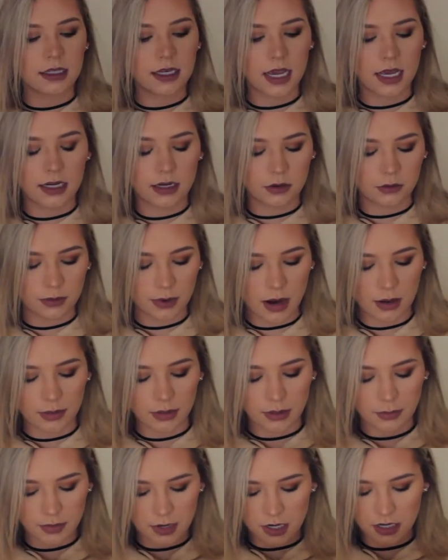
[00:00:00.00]
Again, I would
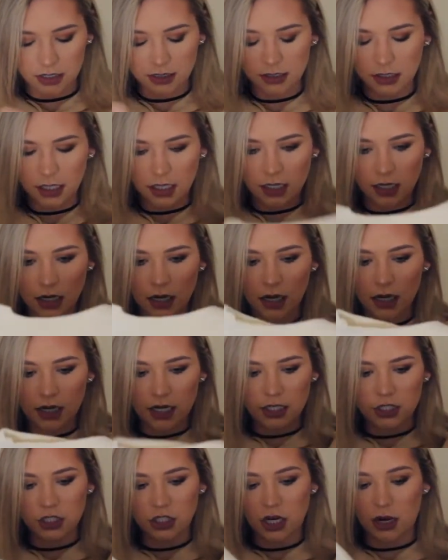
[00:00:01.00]
probably compare it to like a
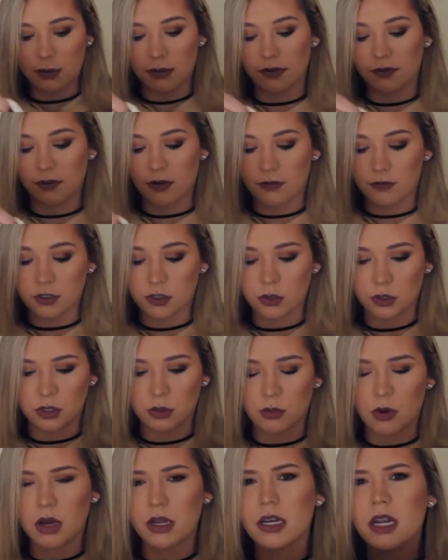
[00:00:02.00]
H&M or Forever
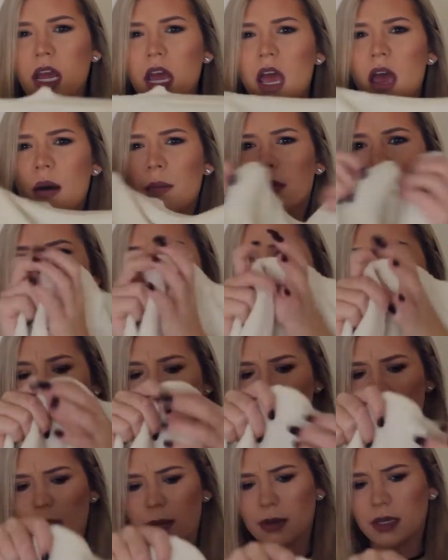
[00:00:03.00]
21, but
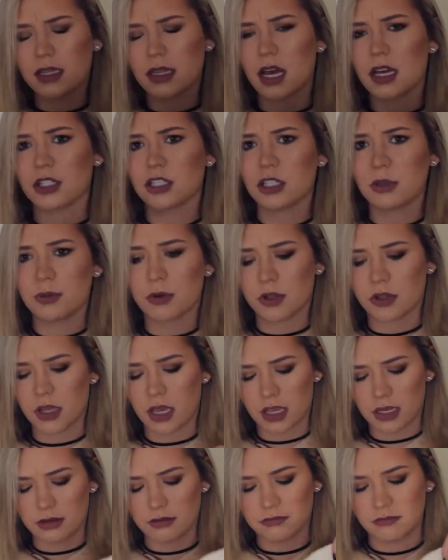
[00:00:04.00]
it's probably a lot cheaper
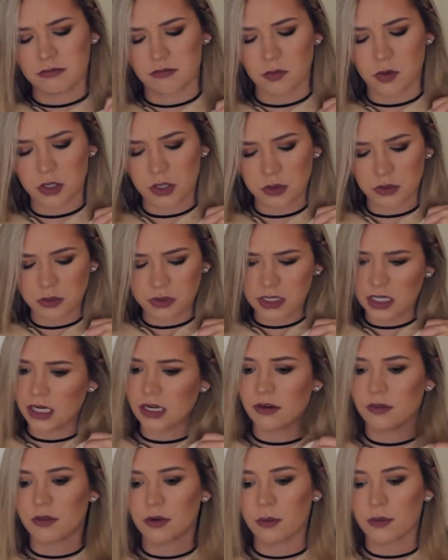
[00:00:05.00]
than what you would get
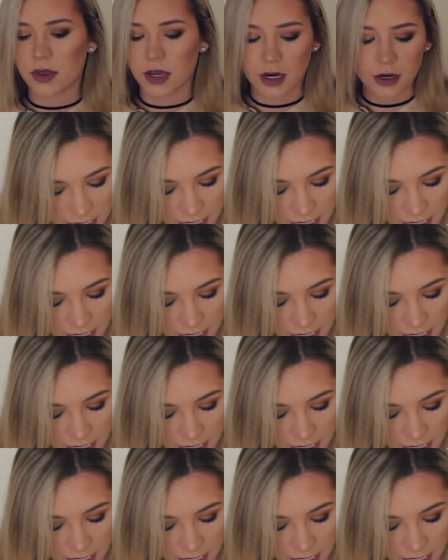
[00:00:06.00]
it from there.